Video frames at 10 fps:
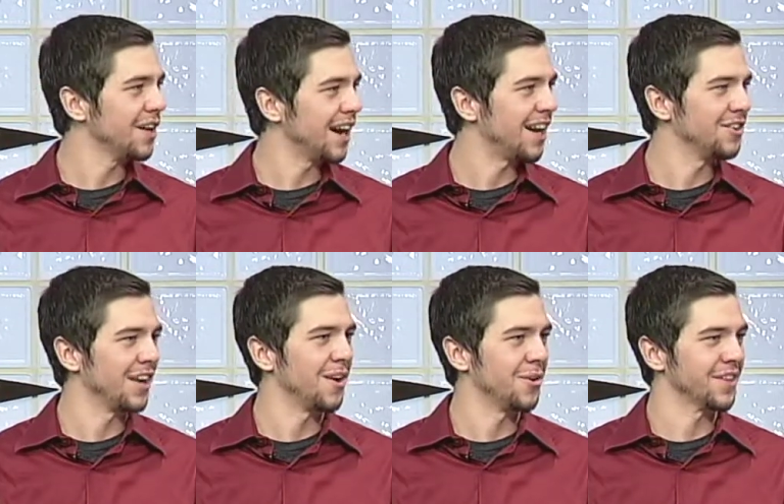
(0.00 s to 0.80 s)

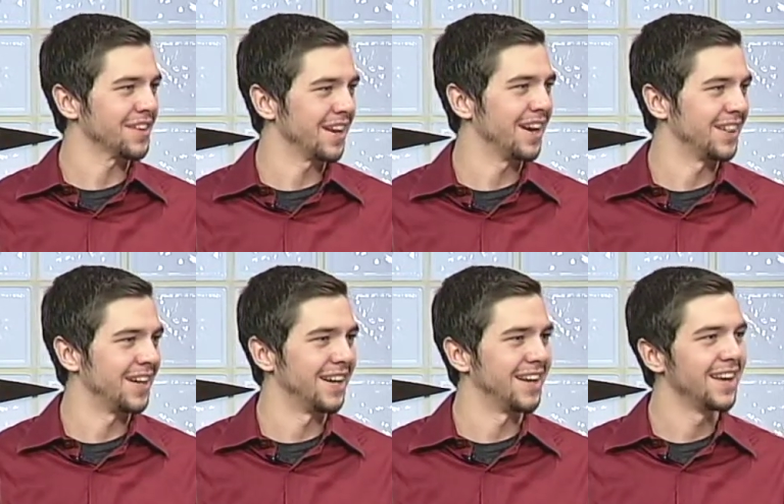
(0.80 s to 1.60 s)
Holiday on the
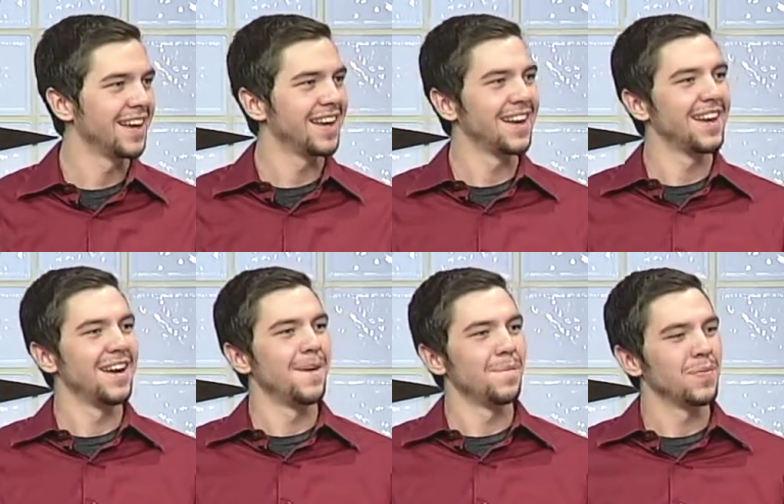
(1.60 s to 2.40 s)
sideline.
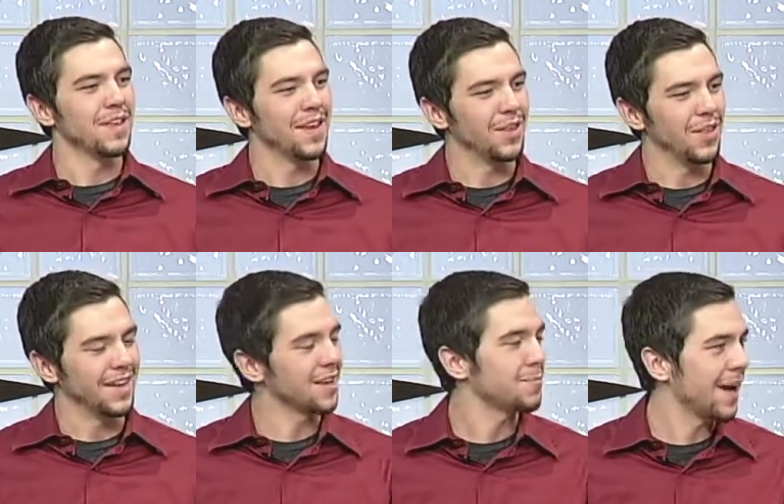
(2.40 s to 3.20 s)
He
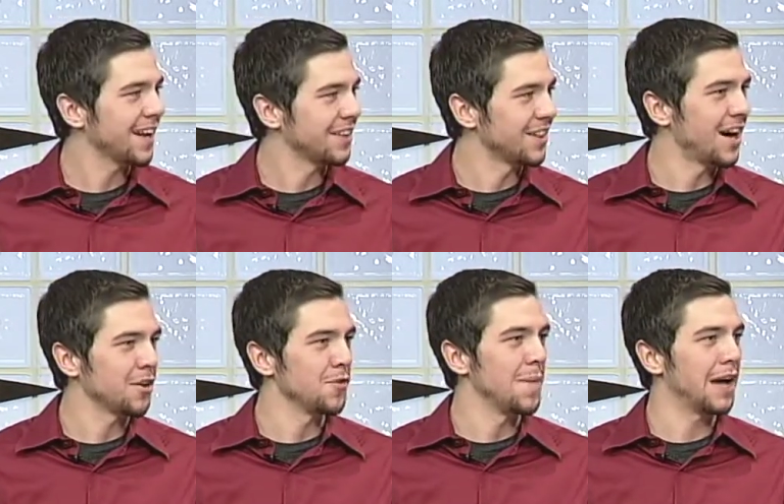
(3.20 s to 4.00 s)
gets back in the locker
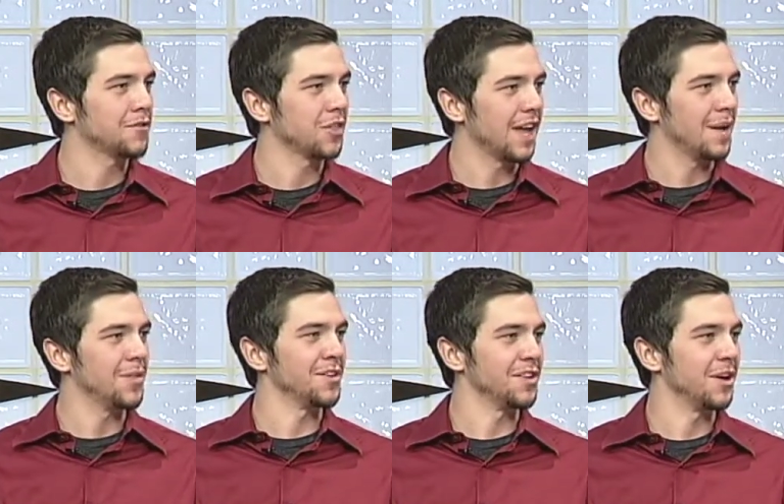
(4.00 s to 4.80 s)
room after the game, and
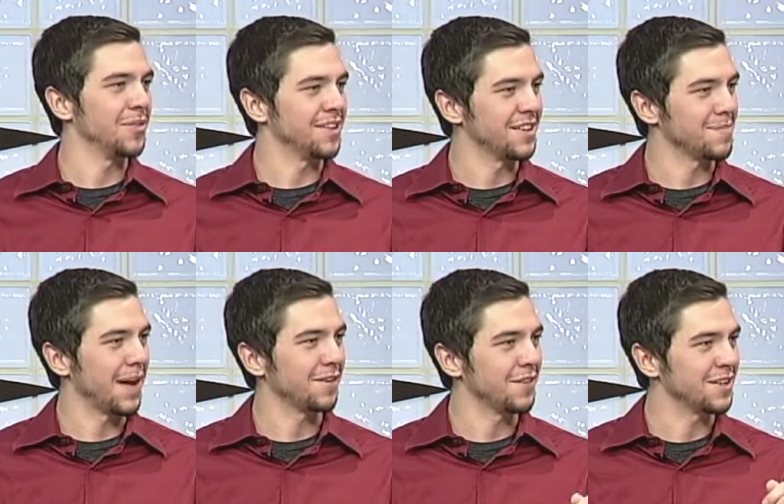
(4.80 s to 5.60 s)
there's a note that says
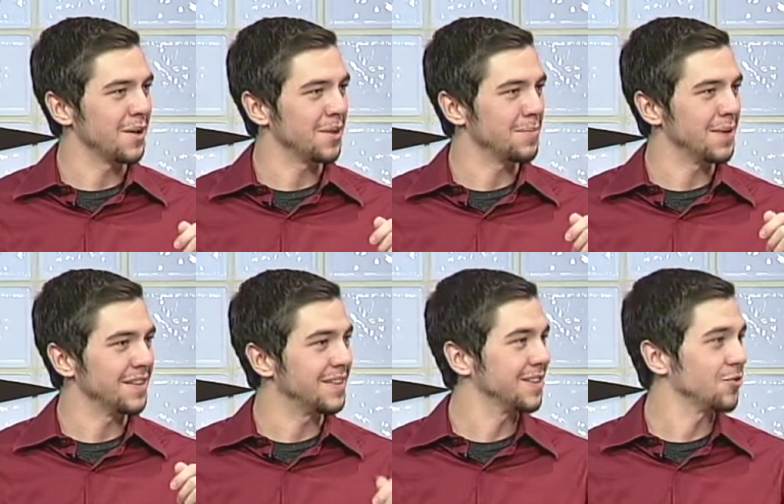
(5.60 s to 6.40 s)
McAfee's going to be
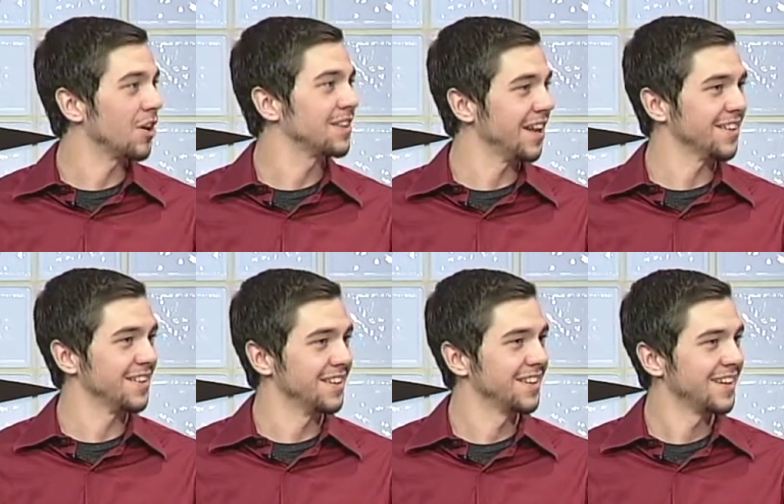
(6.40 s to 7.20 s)
drug
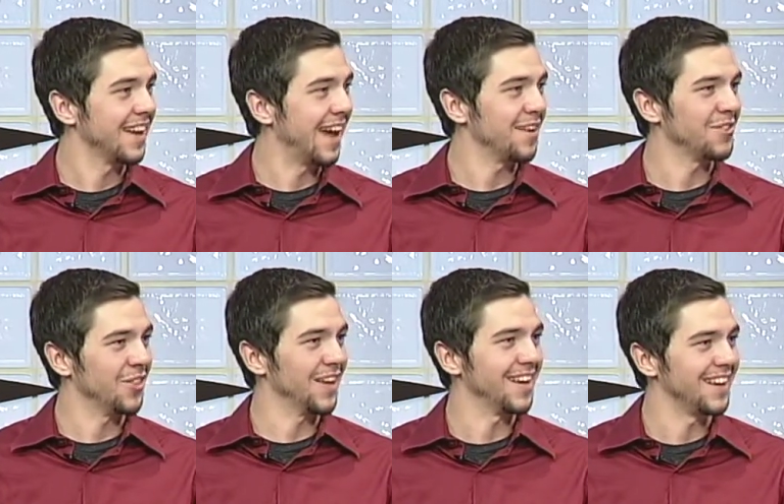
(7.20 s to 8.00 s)
tested after
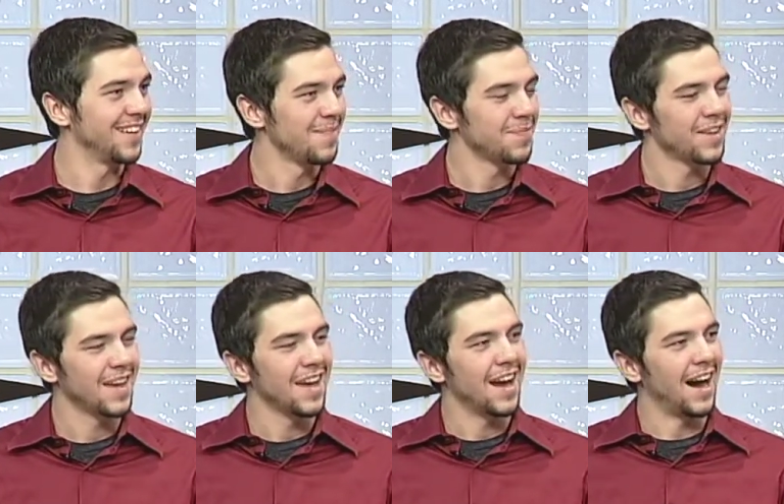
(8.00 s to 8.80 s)
the hit.
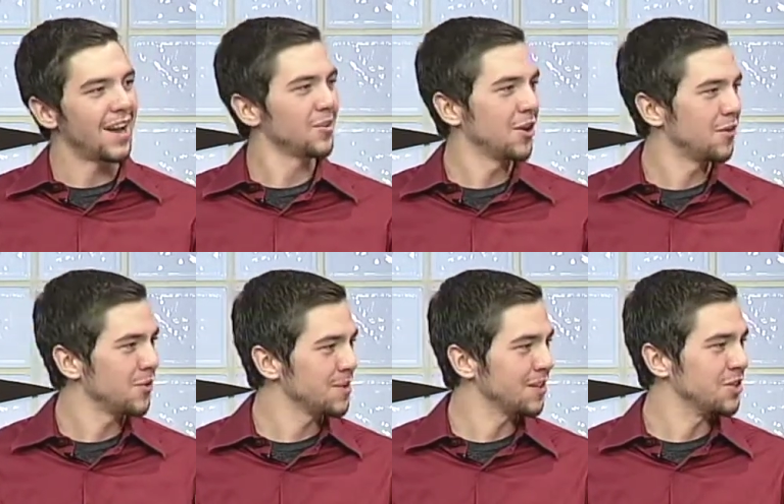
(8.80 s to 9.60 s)
I don't know if it
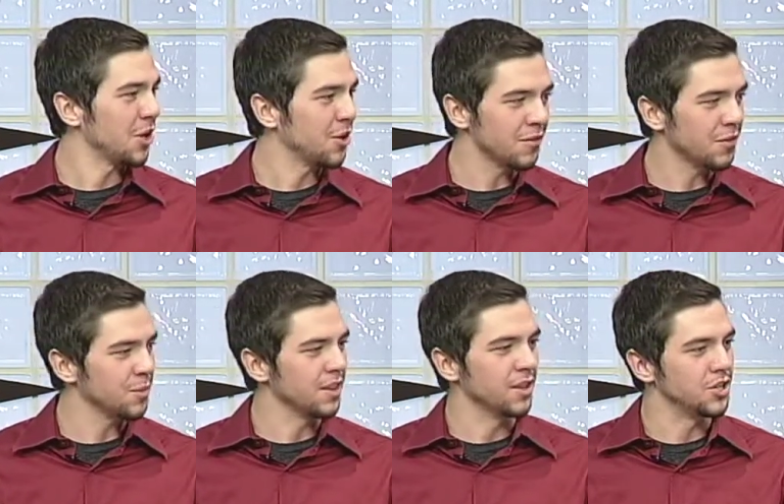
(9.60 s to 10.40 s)
was a joke, if it
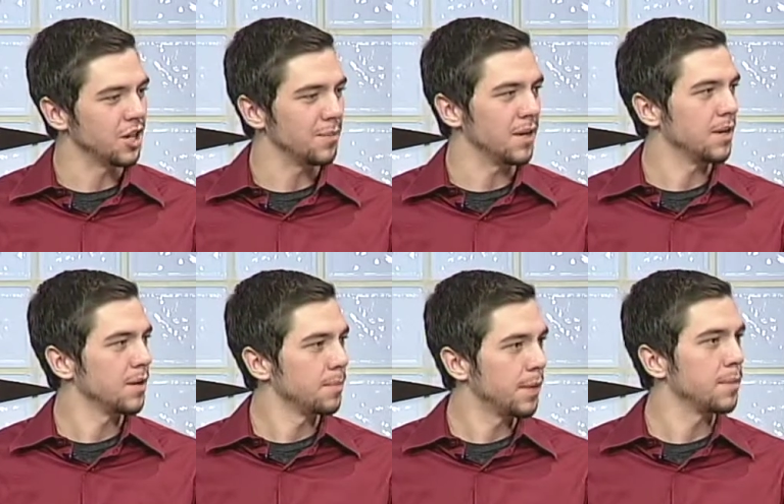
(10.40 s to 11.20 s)
was legitimate,
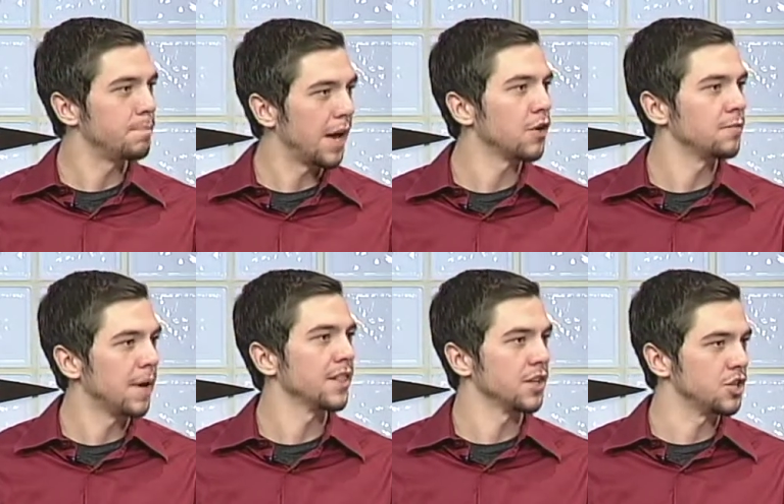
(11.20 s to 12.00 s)
but it better have
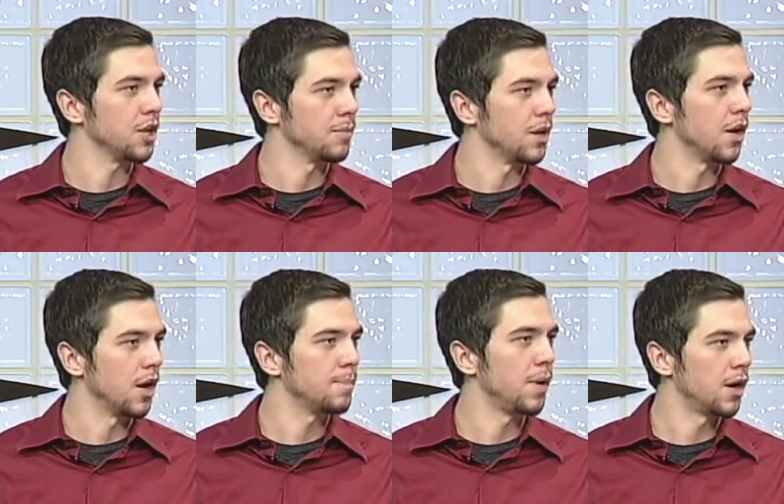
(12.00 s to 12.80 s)
been legitimate. All
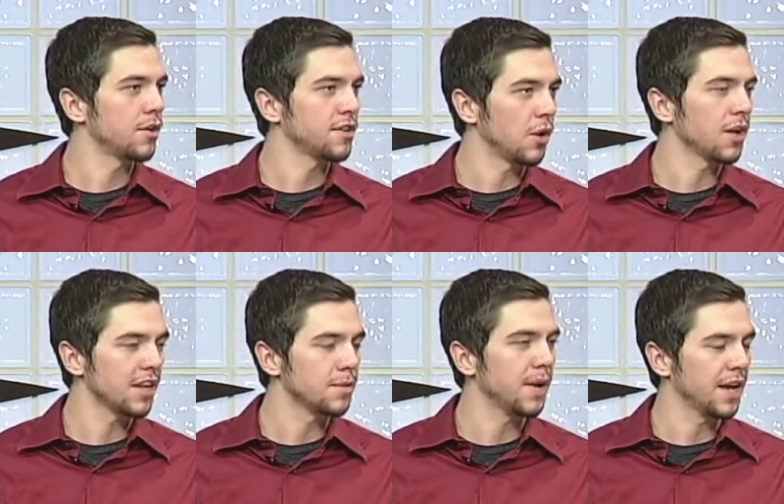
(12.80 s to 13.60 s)
right, punters don't get
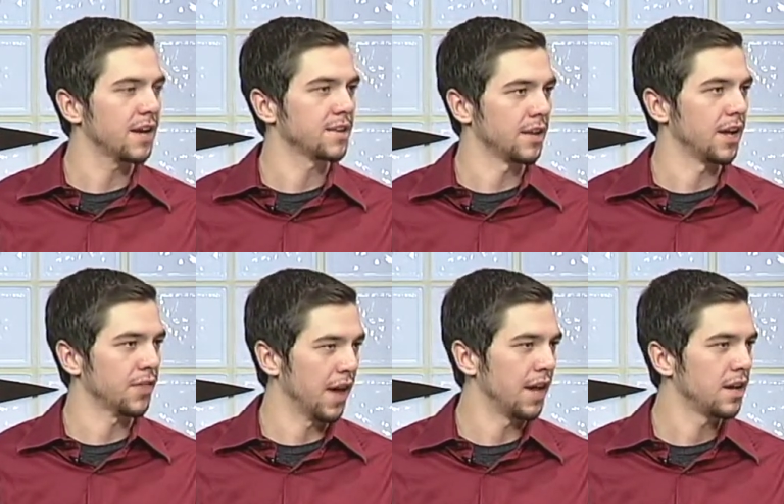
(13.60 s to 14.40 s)
to make hits like
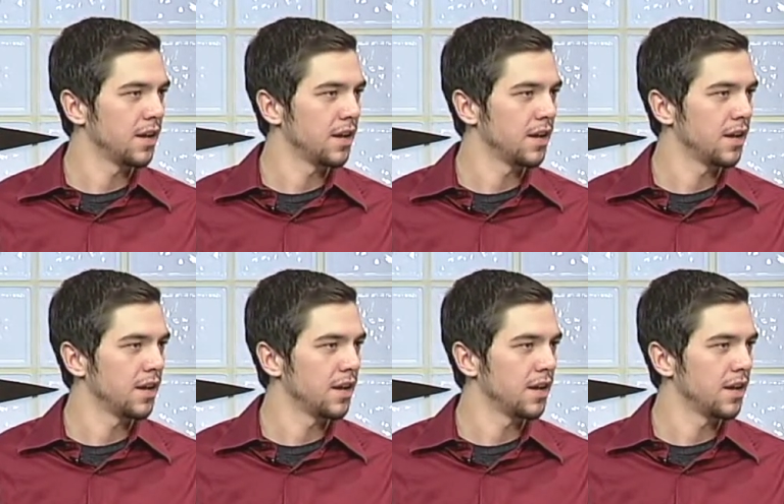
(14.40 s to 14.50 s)
that,